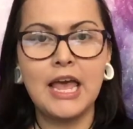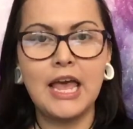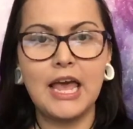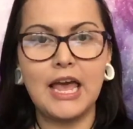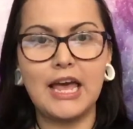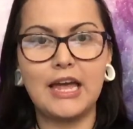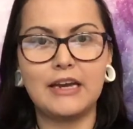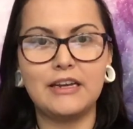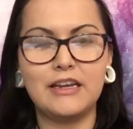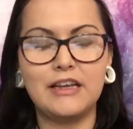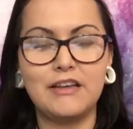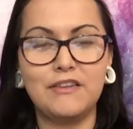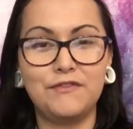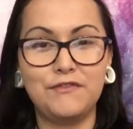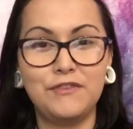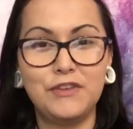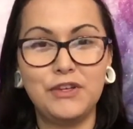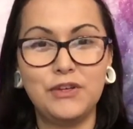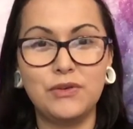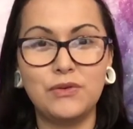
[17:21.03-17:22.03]
And if
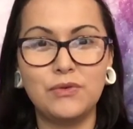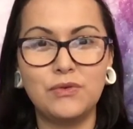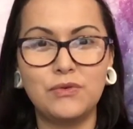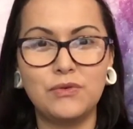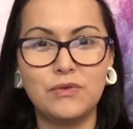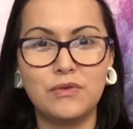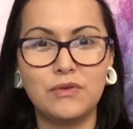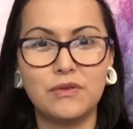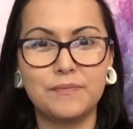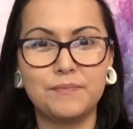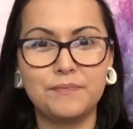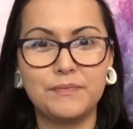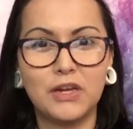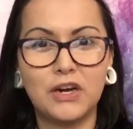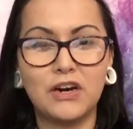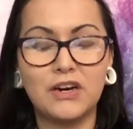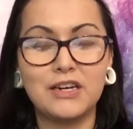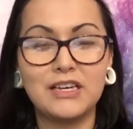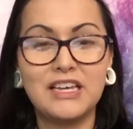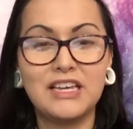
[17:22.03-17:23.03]
you
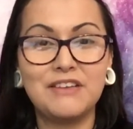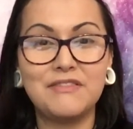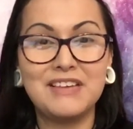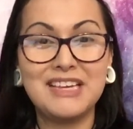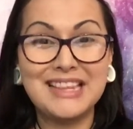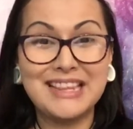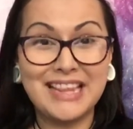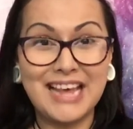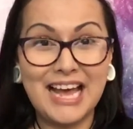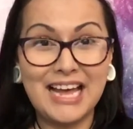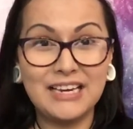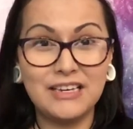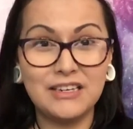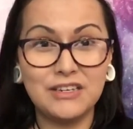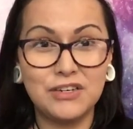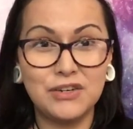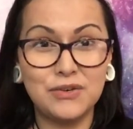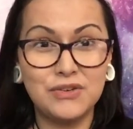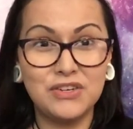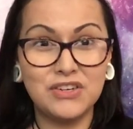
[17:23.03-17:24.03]
are giving that
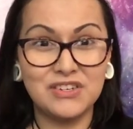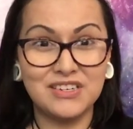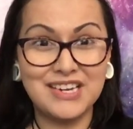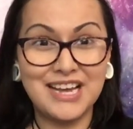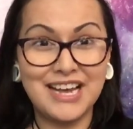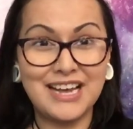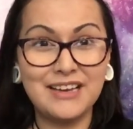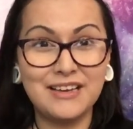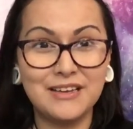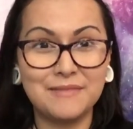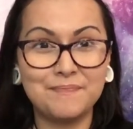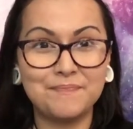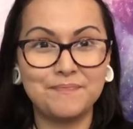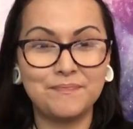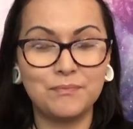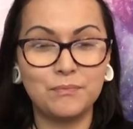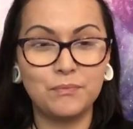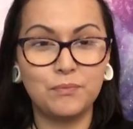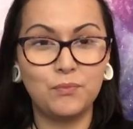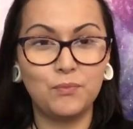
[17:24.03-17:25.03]
to your deck
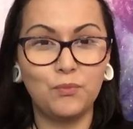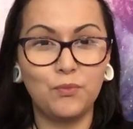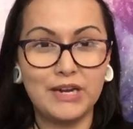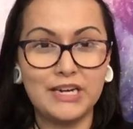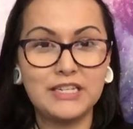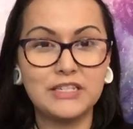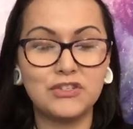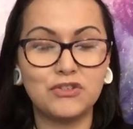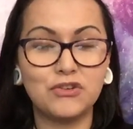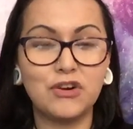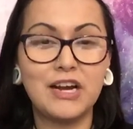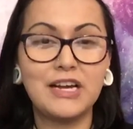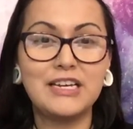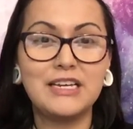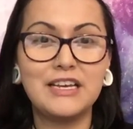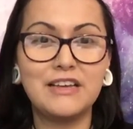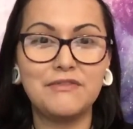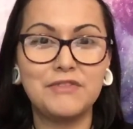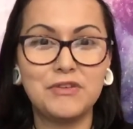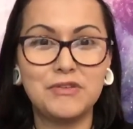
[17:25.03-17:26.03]
when it's trying to
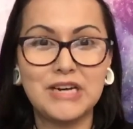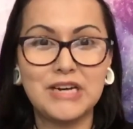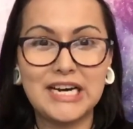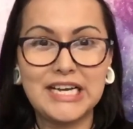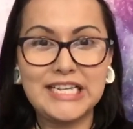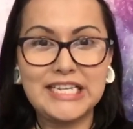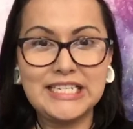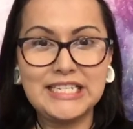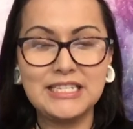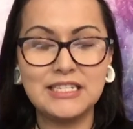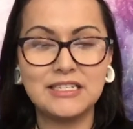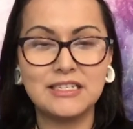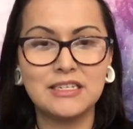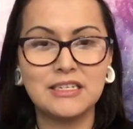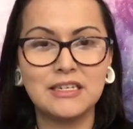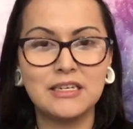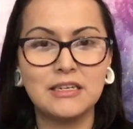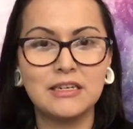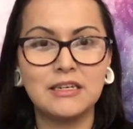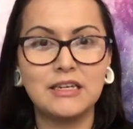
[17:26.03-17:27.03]
give you guidance,
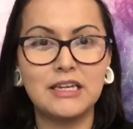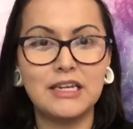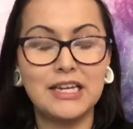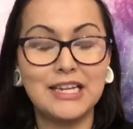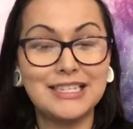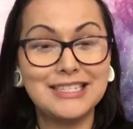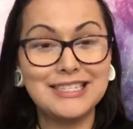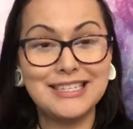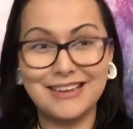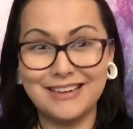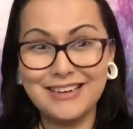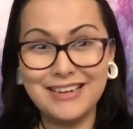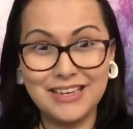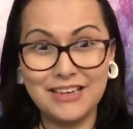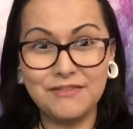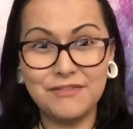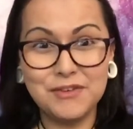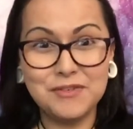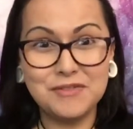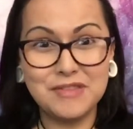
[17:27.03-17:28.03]
it's going to
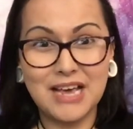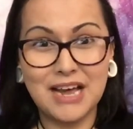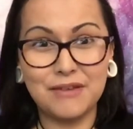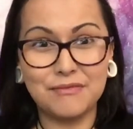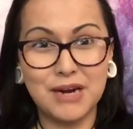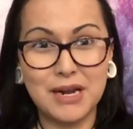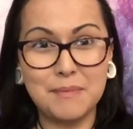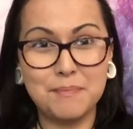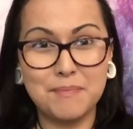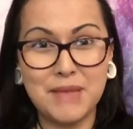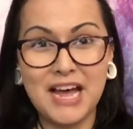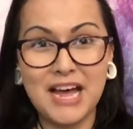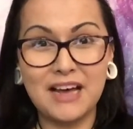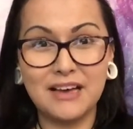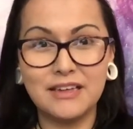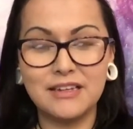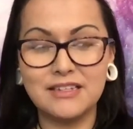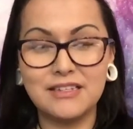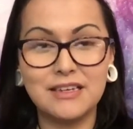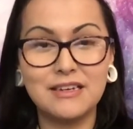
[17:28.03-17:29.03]
give you that right back.
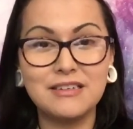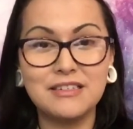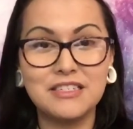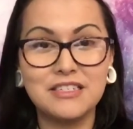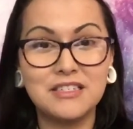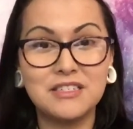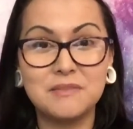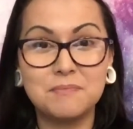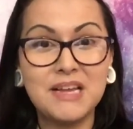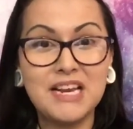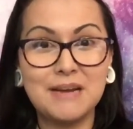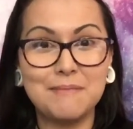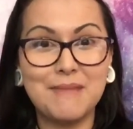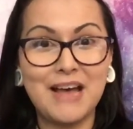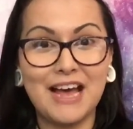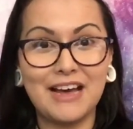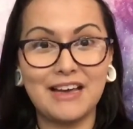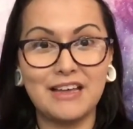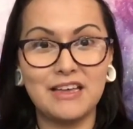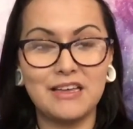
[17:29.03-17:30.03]
It's going to spit it
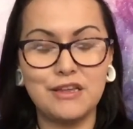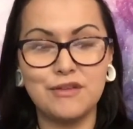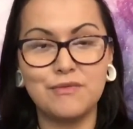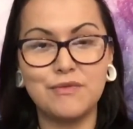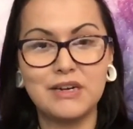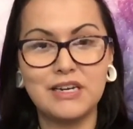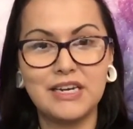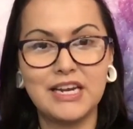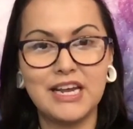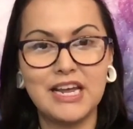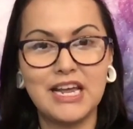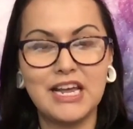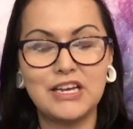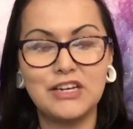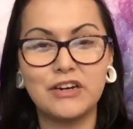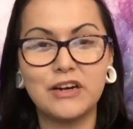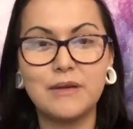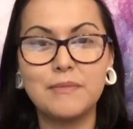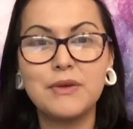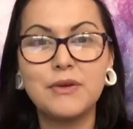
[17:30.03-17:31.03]
back at you one day, and
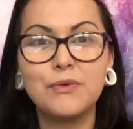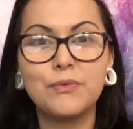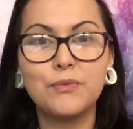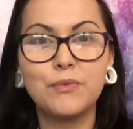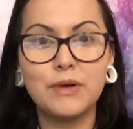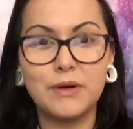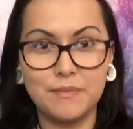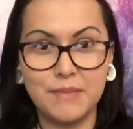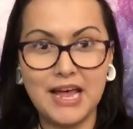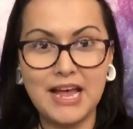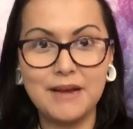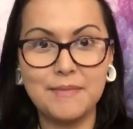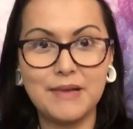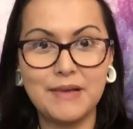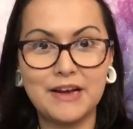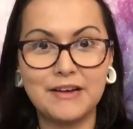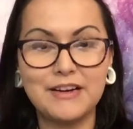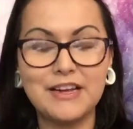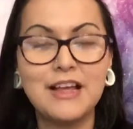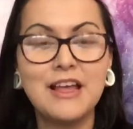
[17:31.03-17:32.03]
you're going to be real mad
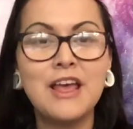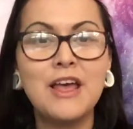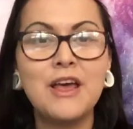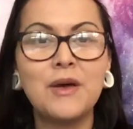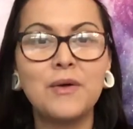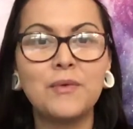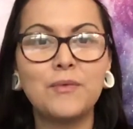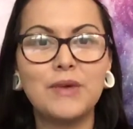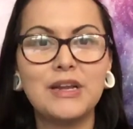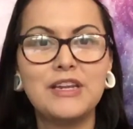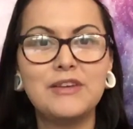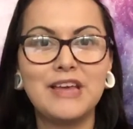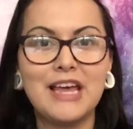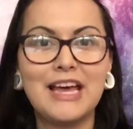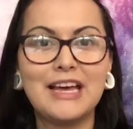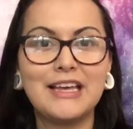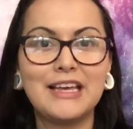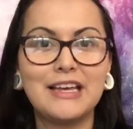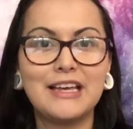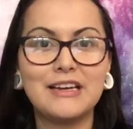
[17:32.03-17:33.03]
about it when you
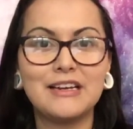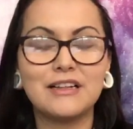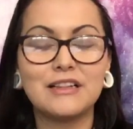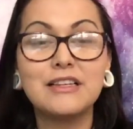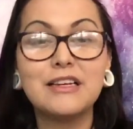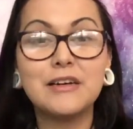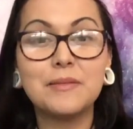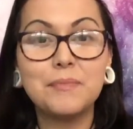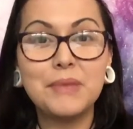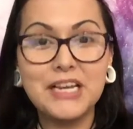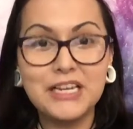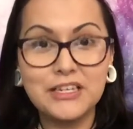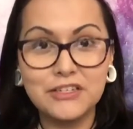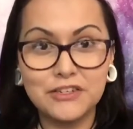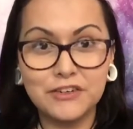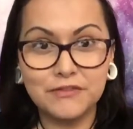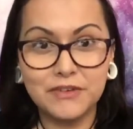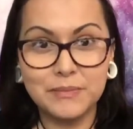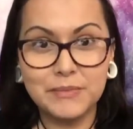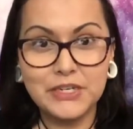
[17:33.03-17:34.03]
can't get a clear picture
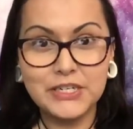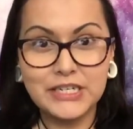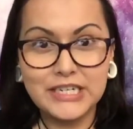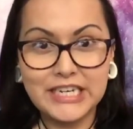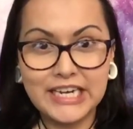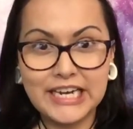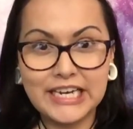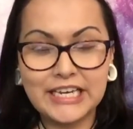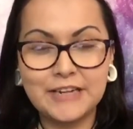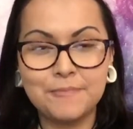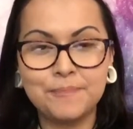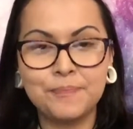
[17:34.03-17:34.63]
from your deck.